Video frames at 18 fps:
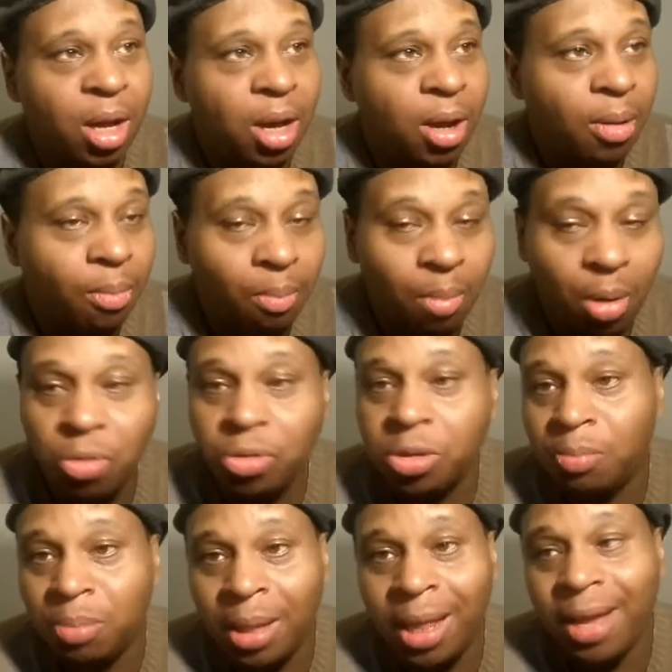
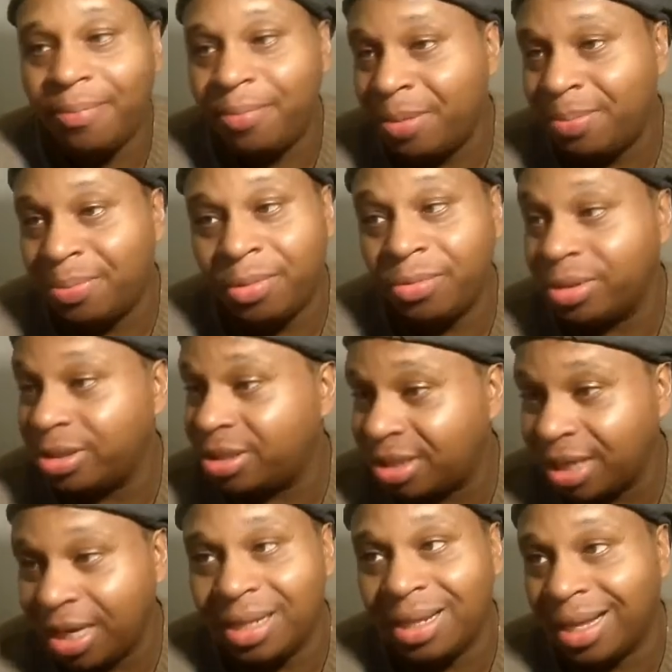Most black people would
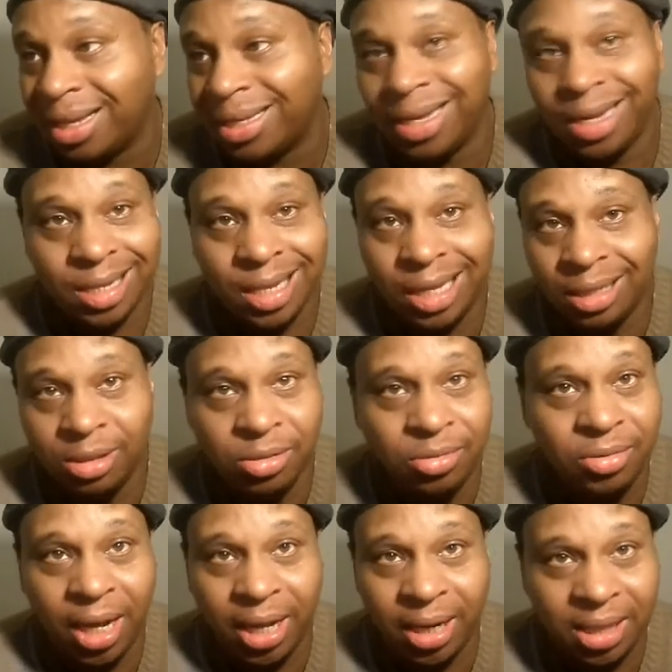say, like, yeah, that
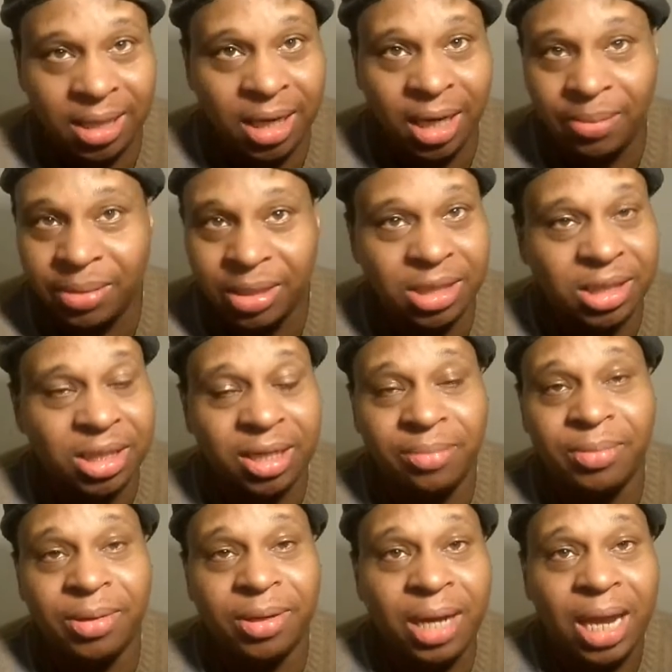dude had it coming. He
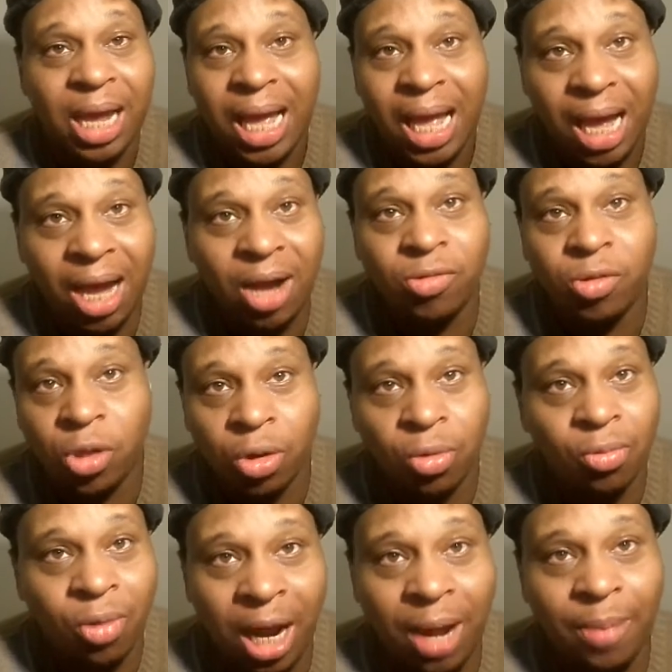shouldn't have been out
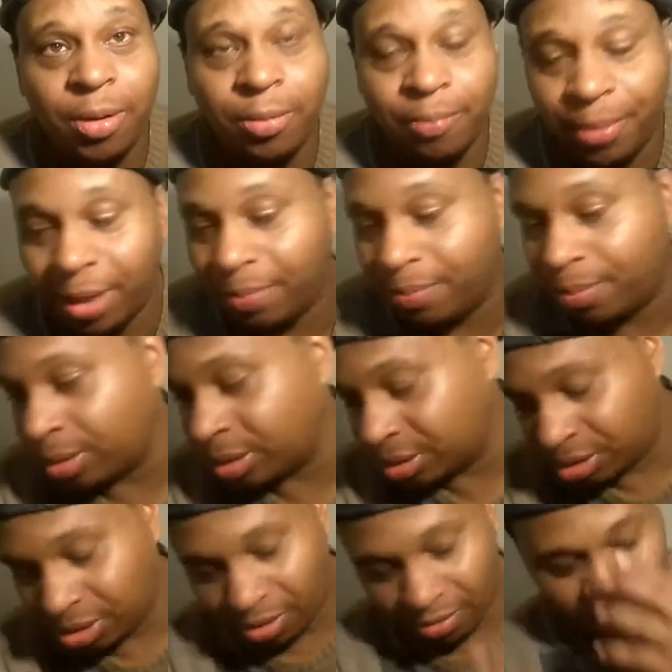there robbing people
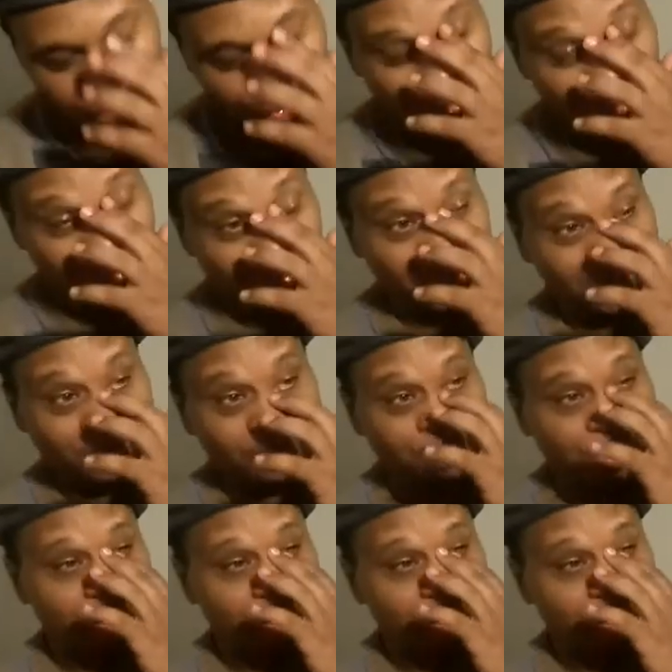and so forth.